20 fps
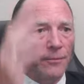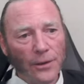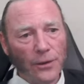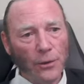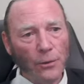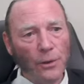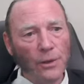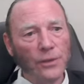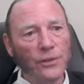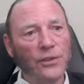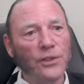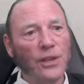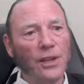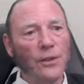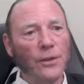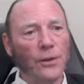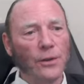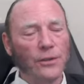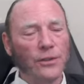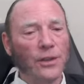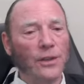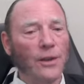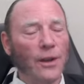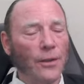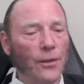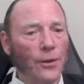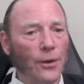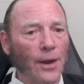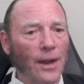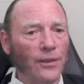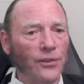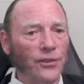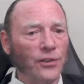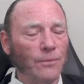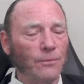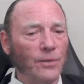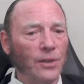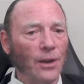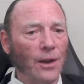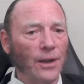You can see there's another
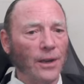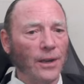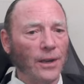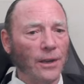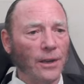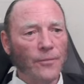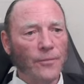asymptotic